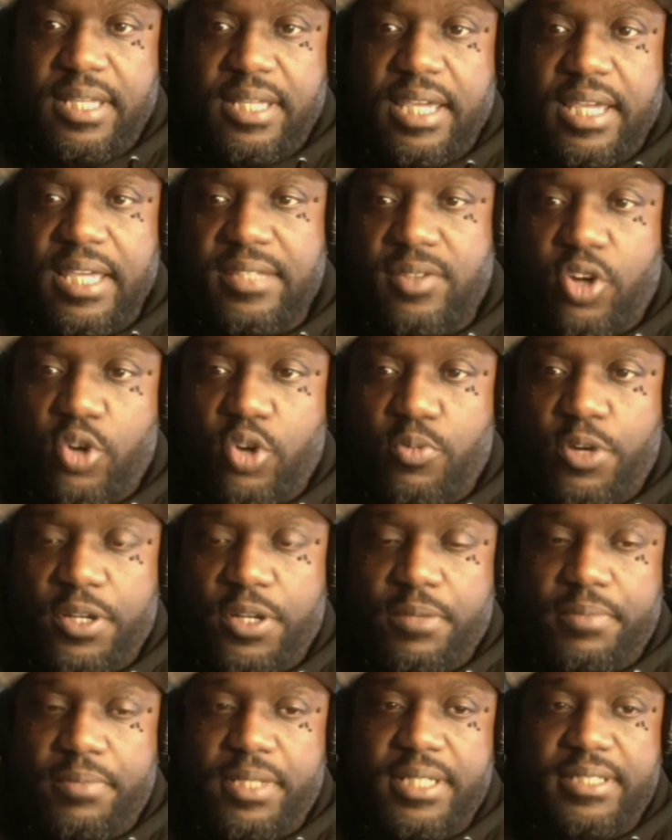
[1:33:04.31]
gets home on
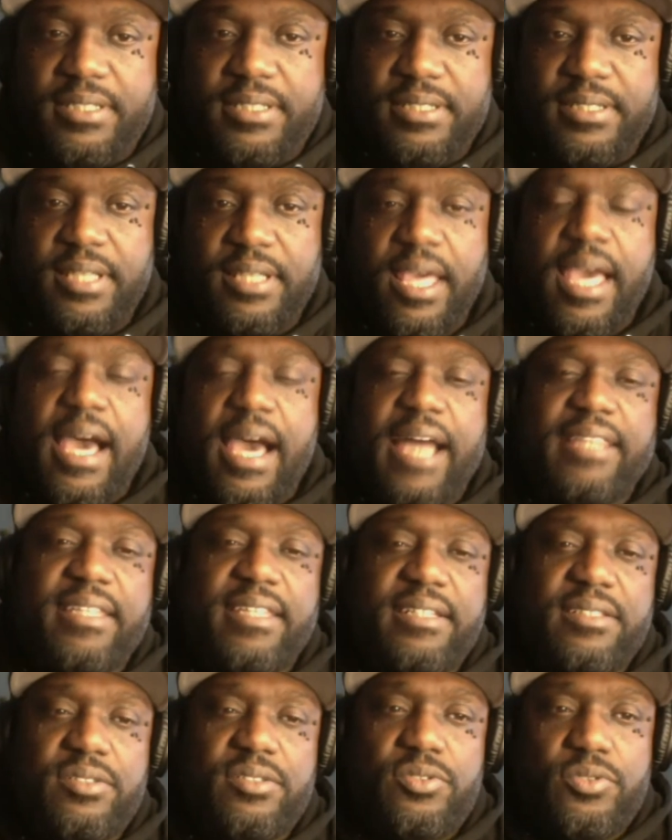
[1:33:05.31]
the blitzes. I
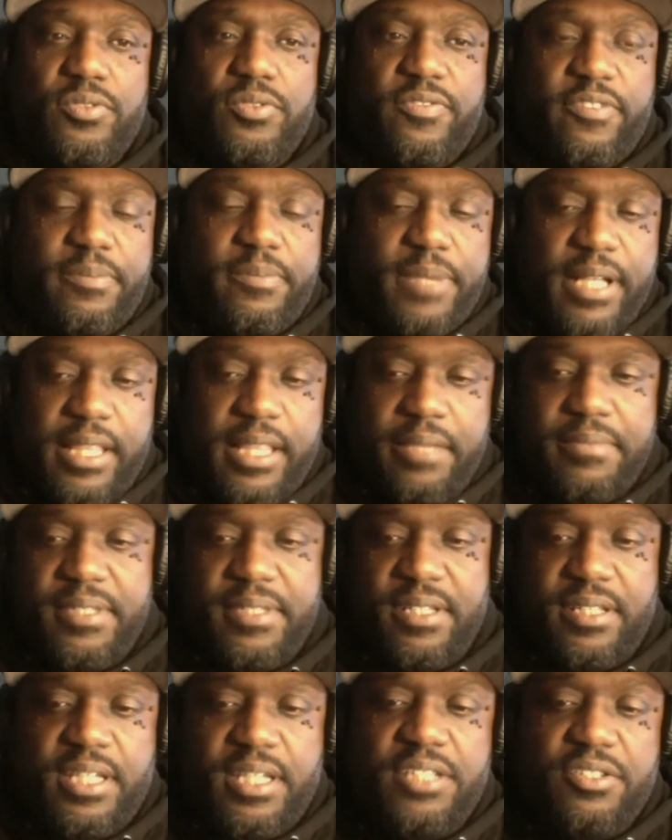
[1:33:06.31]
think the dude from
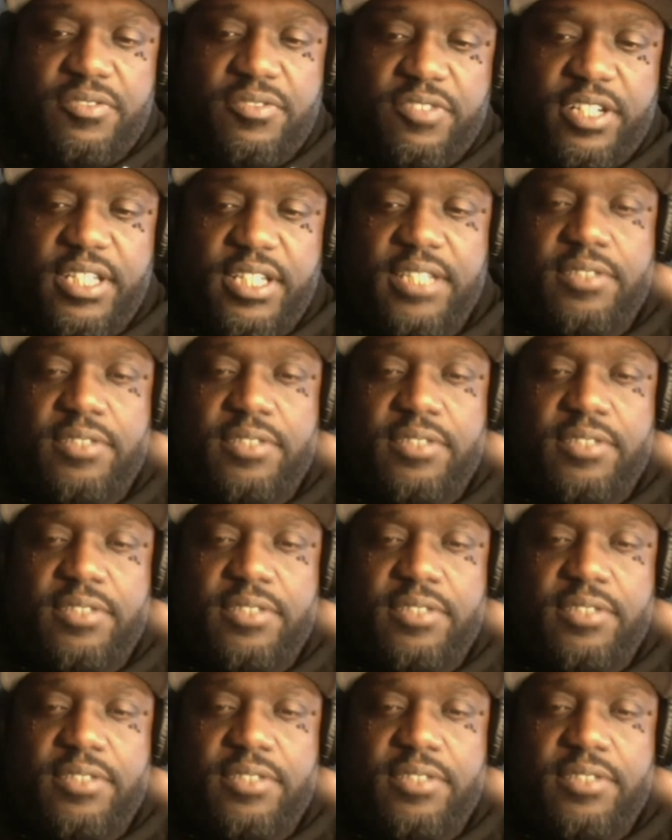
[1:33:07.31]
Clemson, he's a rookie